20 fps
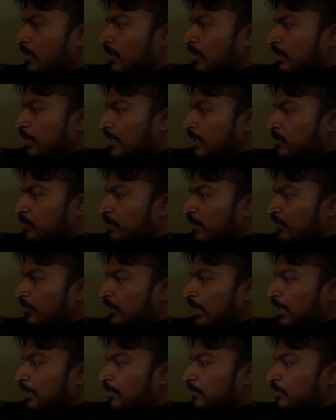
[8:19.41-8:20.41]
That's what I feel
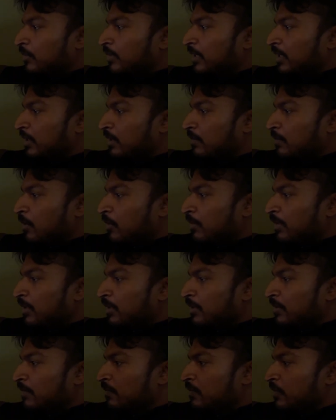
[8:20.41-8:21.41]
like I'm doing at the
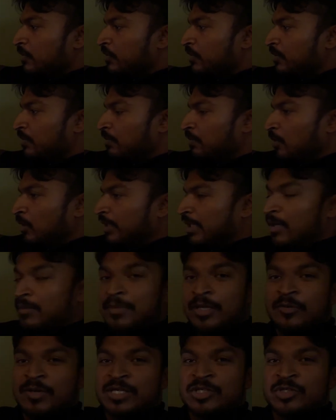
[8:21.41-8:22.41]
moment. Just pulling out my
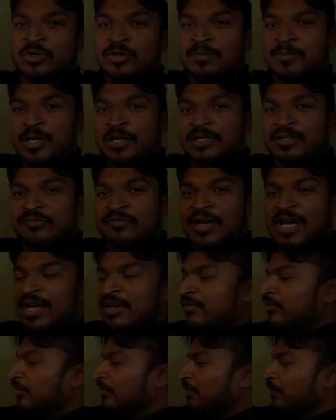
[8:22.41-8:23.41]
Retroid Pocket 5.
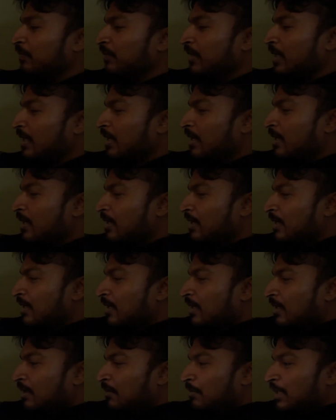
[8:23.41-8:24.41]

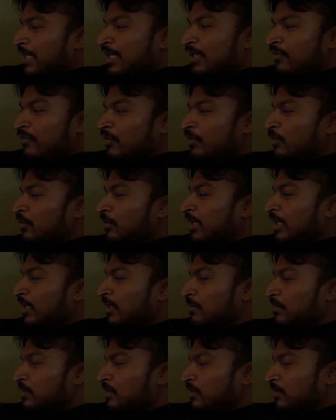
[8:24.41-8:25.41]
Playing a few
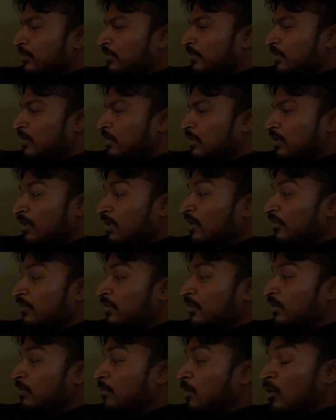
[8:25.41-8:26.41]
games of Call of
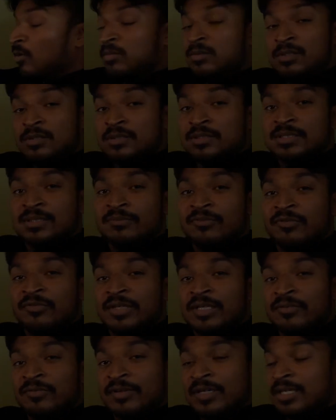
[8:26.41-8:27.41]
Duty Mobile, some
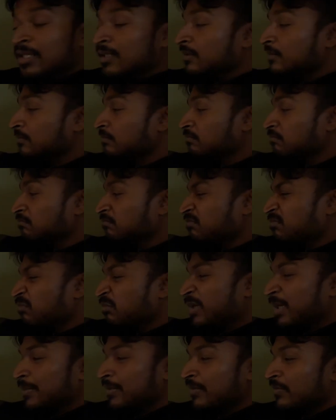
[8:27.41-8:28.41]
FIFA,
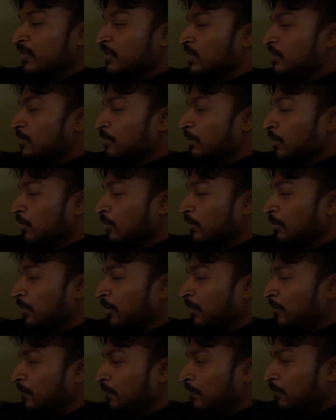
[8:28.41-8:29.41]
maybe even some Pokemon.